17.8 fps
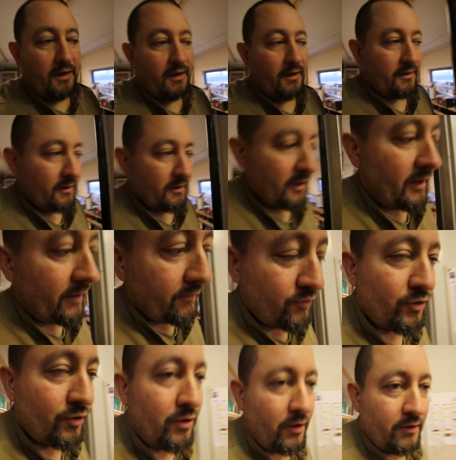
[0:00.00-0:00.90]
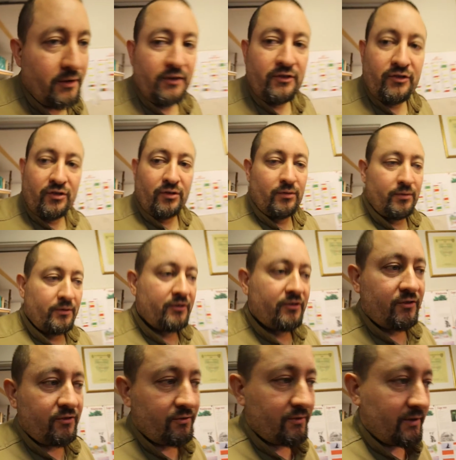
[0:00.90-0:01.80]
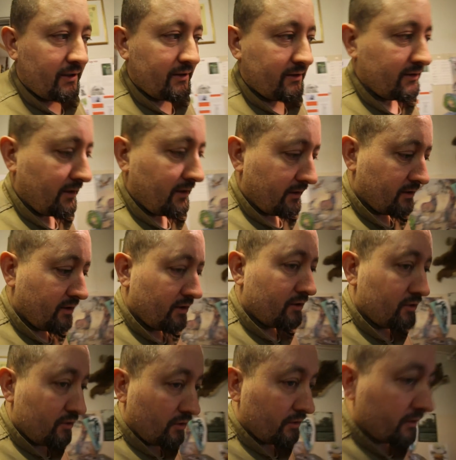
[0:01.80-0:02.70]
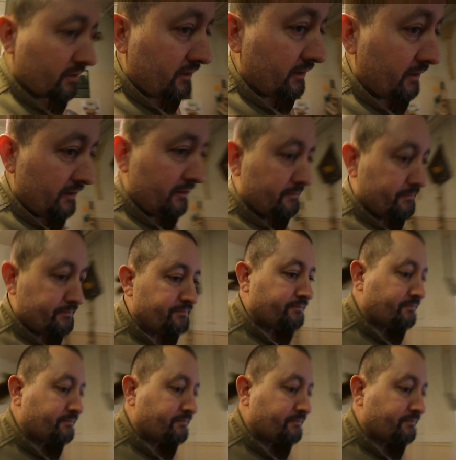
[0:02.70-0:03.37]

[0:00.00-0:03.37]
I have to cut it, so it's got like cut clean.